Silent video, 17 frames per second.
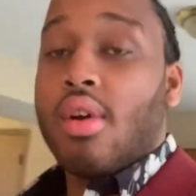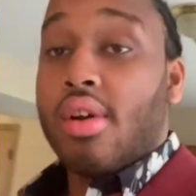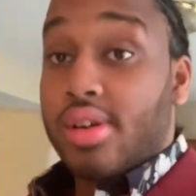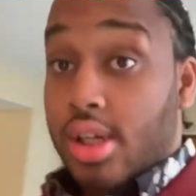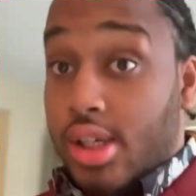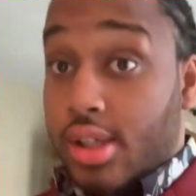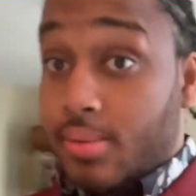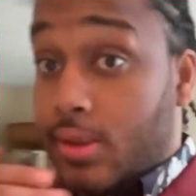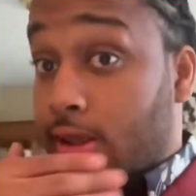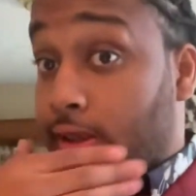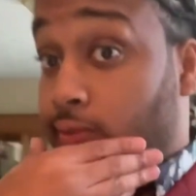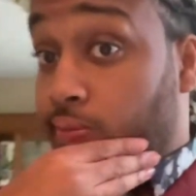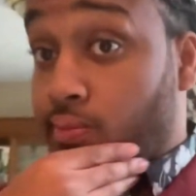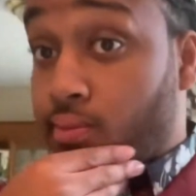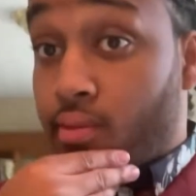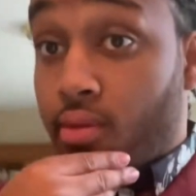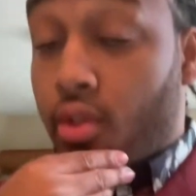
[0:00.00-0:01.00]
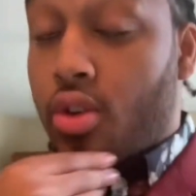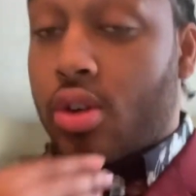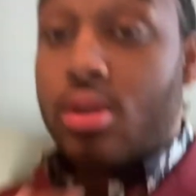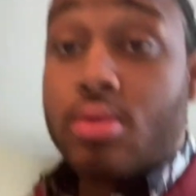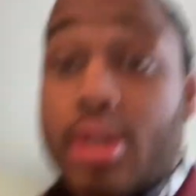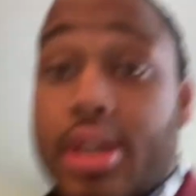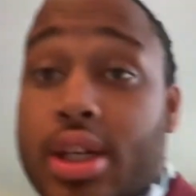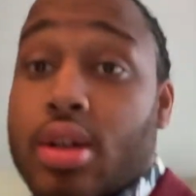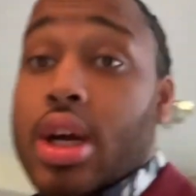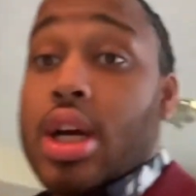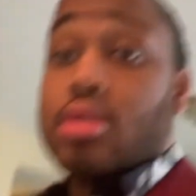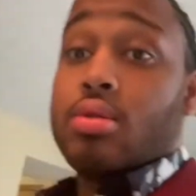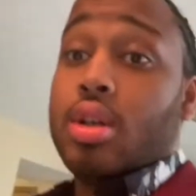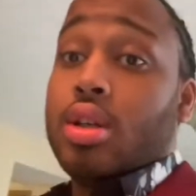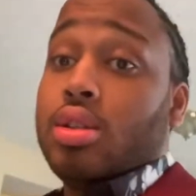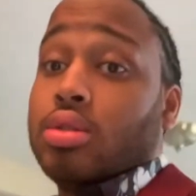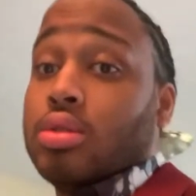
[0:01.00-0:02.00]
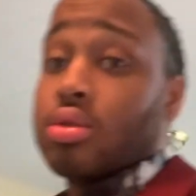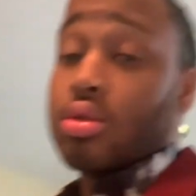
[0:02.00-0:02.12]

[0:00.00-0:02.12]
Yeah, man. I'm waiting. enjoyed the graduation.